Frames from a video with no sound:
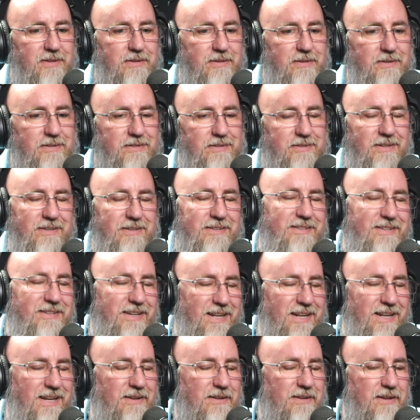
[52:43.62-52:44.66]

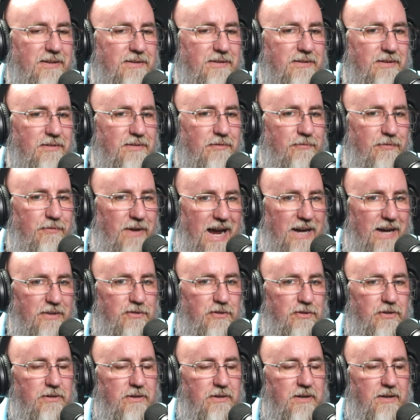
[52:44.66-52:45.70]
succeeding
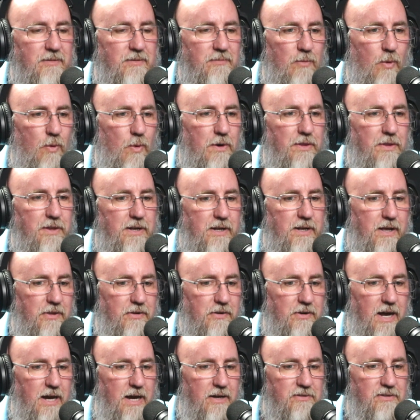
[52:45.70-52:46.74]
faster and more than the
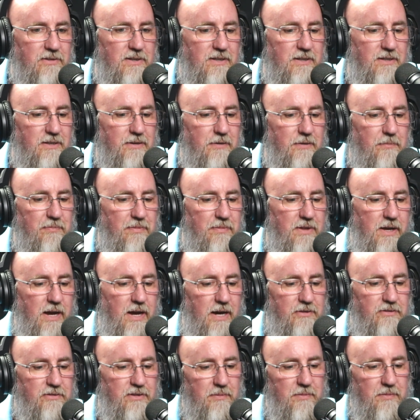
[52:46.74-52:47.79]
other guys. The
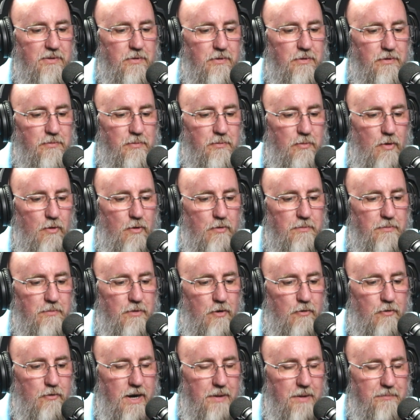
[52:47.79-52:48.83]
guys coming through this
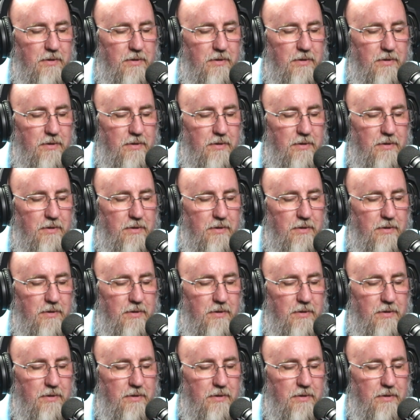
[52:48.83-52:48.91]
program